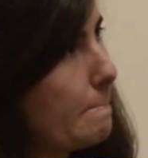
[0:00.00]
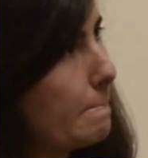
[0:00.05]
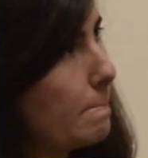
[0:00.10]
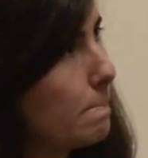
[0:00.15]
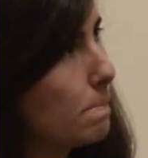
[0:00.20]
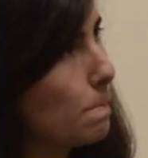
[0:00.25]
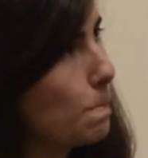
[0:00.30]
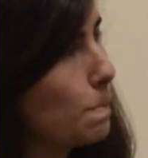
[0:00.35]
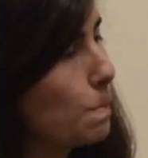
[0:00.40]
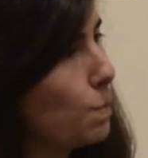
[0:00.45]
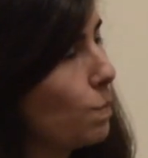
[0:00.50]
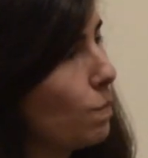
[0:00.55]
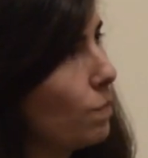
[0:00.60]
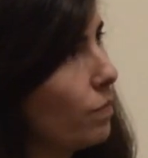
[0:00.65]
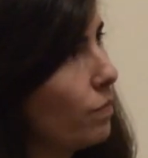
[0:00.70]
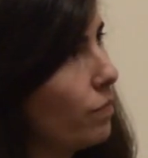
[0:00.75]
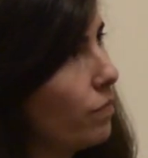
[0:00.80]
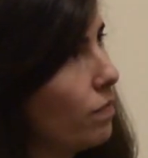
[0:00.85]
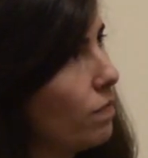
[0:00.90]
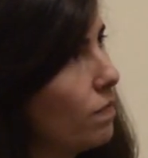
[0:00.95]

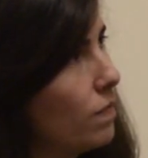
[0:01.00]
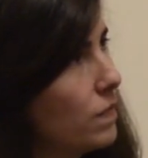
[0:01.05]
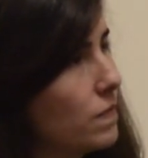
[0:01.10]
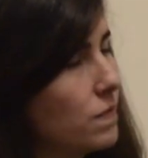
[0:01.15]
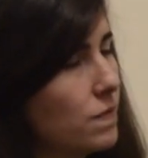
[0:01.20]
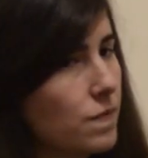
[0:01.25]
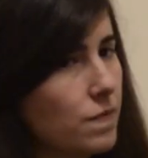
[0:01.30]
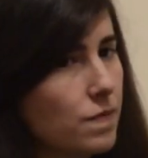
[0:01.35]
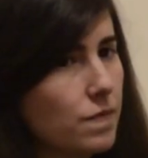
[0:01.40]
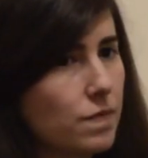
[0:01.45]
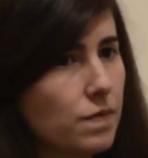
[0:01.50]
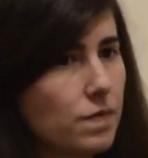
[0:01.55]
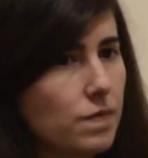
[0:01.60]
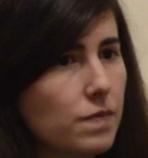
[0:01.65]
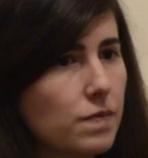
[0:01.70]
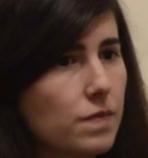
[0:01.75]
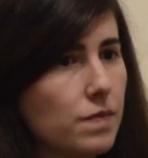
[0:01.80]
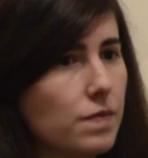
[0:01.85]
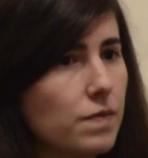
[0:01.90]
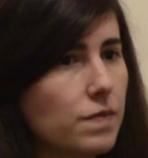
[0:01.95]

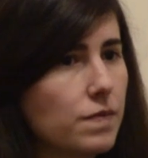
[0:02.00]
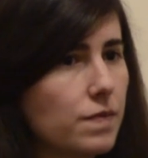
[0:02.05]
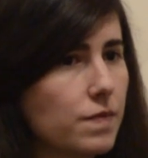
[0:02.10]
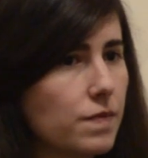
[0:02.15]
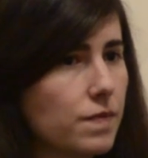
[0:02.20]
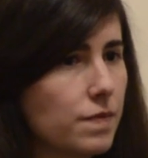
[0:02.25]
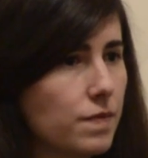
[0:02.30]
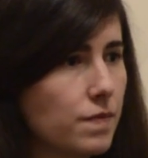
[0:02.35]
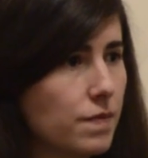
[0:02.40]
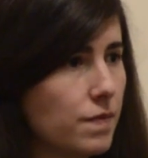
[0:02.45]
No words are spoken by the person on screen.